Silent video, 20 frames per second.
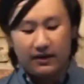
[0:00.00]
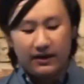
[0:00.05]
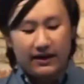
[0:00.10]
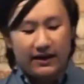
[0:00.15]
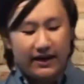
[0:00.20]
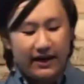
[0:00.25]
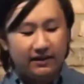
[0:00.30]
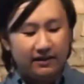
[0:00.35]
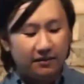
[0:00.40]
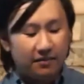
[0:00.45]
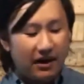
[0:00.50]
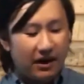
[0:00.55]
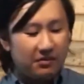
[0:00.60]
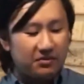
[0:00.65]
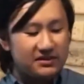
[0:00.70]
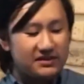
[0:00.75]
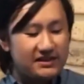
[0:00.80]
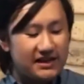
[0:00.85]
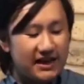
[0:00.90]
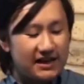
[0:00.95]
And the Bible
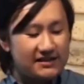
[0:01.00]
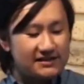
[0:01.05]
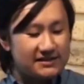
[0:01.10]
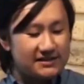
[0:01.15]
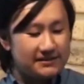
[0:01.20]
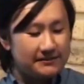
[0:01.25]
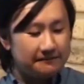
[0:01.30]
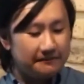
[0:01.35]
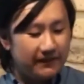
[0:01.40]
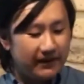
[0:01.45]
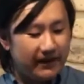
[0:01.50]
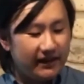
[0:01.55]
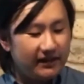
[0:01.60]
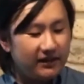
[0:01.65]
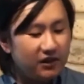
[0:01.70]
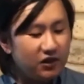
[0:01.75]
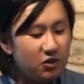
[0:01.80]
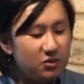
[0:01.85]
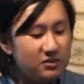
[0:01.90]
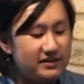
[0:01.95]
says in the
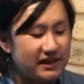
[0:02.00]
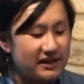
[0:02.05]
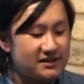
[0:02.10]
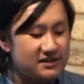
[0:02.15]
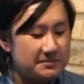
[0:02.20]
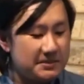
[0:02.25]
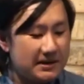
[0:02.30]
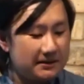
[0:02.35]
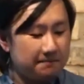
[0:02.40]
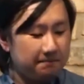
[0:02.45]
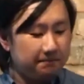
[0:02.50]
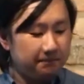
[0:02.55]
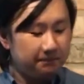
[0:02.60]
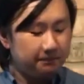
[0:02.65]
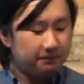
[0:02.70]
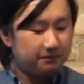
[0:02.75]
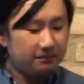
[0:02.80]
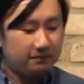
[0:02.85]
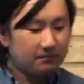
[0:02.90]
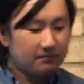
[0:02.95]
New Testament
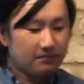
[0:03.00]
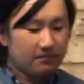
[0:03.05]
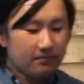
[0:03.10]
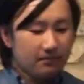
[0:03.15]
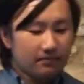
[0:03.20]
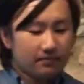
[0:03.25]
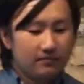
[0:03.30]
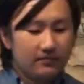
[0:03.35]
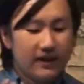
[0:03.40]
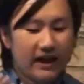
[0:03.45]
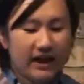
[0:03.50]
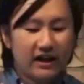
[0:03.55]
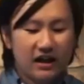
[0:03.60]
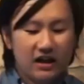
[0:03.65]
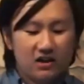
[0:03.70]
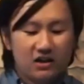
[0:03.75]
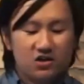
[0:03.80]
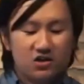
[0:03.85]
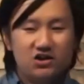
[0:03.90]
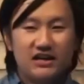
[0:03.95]
that
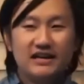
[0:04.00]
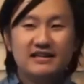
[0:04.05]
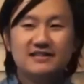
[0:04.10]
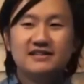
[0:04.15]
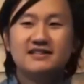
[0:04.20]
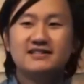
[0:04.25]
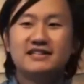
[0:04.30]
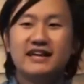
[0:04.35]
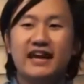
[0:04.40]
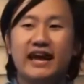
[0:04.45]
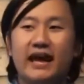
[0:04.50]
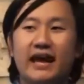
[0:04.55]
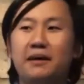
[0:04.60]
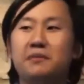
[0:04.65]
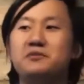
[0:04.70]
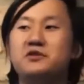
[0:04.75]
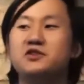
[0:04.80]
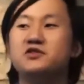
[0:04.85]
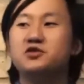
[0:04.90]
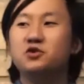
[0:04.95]
Jesus came
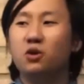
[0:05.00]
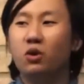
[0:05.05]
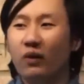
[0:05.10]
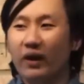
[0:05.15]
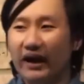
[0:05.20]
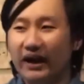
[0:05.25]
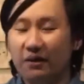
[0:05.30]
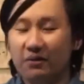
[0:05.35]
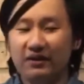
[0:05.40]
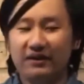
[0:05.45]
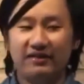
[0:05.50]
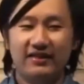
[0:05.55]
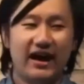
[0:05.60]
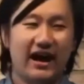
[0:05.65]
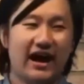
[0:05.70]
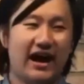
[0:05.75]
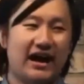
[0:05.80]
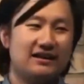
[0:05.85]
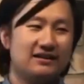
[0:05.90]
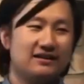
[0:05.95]
to do away with
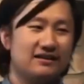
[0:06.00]
that.